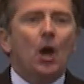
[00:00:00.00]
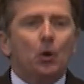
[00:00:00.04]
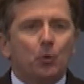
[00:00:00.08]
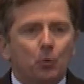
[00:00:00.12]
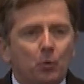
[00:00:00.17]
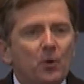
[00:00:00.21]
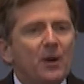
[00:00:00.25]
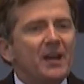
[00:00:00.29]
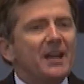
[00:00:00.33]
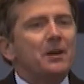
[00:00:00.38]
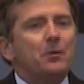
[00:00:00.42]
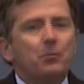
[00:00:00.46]

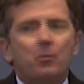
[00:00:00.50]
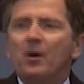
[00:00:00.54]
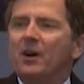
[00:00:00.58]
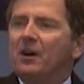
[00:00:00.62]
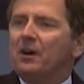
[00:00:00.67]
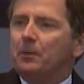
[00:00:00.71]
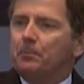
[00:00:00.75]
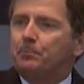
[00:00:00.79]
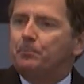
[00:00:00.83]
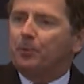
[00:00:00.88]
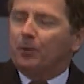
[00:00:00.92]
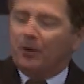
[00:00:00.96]
we
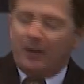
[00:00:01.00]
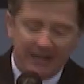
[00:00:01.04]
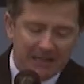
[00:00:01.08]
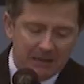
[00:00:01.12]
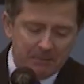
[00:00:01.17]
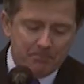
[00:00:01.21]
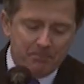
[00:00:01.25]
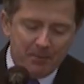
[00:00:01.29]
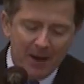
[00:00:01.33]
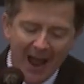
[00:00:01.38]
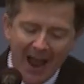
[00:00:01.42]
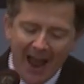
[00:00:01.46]
will
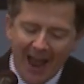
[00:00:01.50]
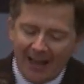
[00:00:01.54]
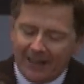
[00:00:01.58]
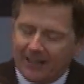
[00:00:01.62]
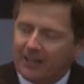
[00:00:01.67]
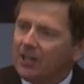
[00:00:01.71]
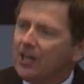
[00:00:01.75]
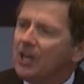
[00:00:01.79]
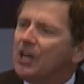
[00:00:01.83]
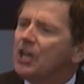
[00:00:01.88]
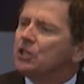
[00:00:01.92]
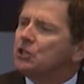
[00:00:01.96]
bring
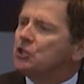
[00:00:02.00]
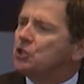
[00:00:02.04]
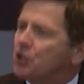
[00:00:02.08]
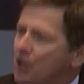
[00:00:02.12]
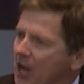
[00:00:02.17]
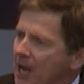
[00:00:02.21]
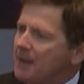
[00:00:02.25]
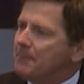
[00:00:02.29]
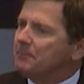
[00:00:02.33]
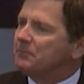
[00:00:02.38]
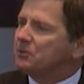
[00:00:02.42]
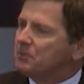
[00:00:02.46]
back
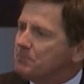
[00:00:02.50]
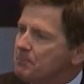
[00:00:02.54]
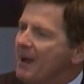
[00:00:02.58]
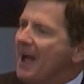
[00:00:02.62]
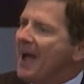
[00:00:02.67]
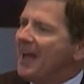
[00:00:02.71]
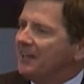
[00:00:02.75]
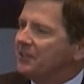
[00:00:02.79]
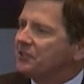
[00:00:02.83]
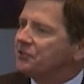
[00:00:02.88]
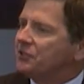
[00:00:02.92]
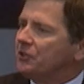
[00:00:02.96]
James
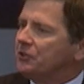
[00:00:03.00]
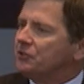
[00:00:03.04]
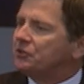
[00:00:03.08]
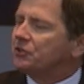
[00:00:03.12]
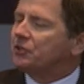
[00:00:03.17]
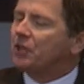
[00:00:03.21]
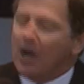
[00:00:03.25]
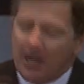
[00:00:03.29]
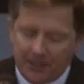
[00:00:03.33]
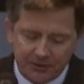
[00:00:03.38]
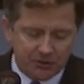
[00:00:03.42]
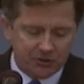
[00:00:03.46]
Madison's
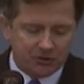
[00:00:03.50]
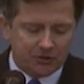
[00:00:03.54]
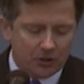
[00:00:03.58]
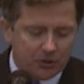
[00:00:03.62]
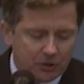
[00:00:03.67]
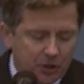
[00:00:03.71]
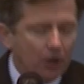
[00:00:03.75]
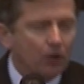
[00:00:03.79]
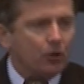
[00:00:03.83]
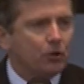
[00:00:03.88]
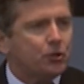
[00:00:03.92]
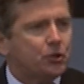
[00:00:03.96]

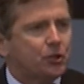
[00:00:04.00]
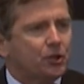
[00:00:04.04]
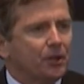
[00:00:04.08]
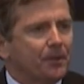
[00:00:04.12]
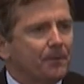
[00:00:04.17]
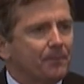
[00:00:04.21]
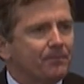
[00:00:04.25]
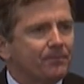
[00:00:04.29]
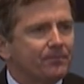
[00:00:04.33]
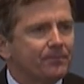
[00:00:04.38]
Constitution.